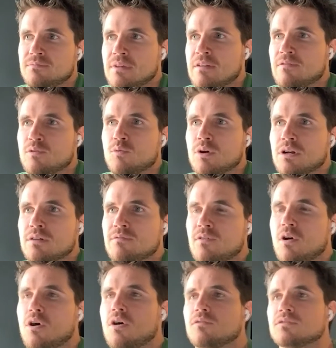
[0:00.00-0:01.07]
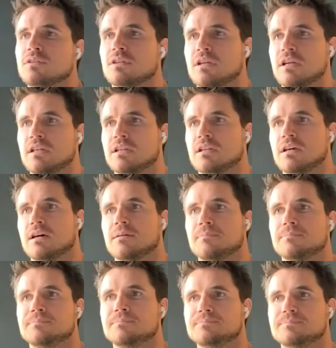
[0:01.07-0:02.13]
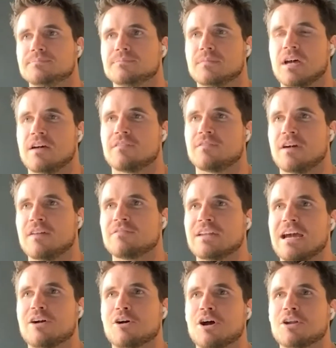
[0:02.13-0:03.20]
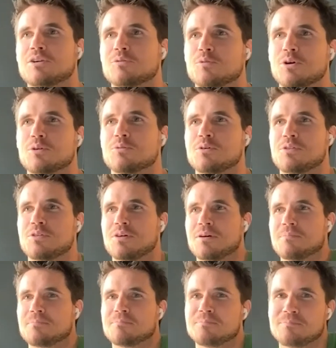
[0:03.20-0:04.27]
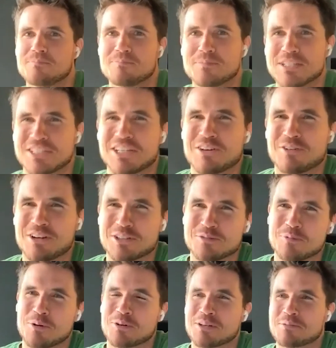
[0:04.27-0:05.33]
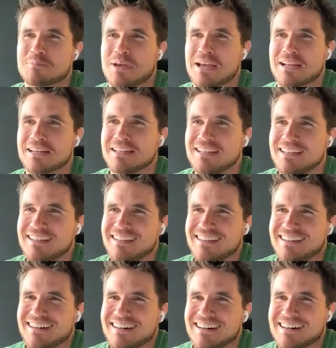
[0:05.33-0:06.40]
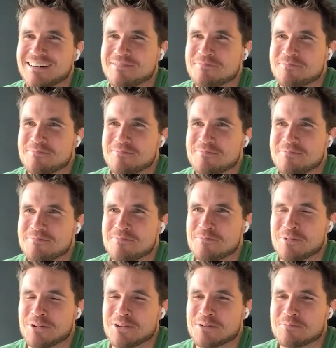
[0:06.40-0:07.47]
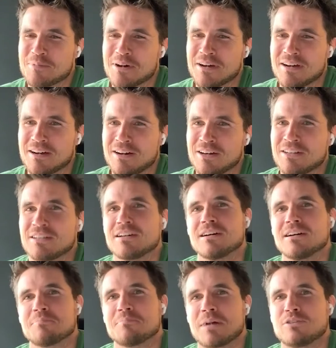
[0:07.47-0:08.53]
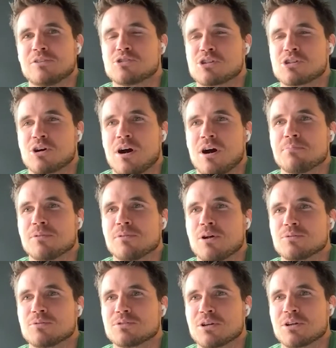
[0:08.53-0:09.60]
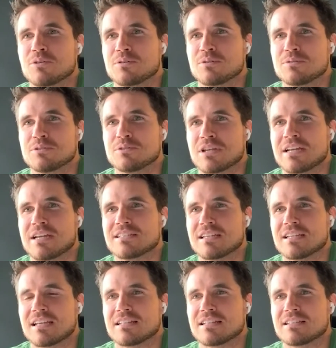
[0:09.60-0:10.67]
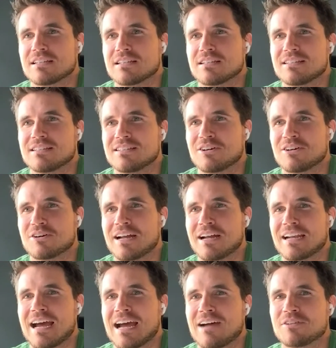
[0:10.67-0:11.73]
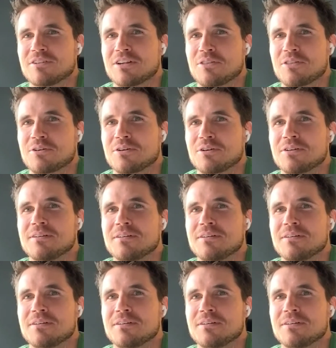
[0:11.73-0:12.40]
everyone involved. And I've now gotten to work with the cigarette smoking man, William, on my new show Upload. So it was nice to get to, you know, kind of have another,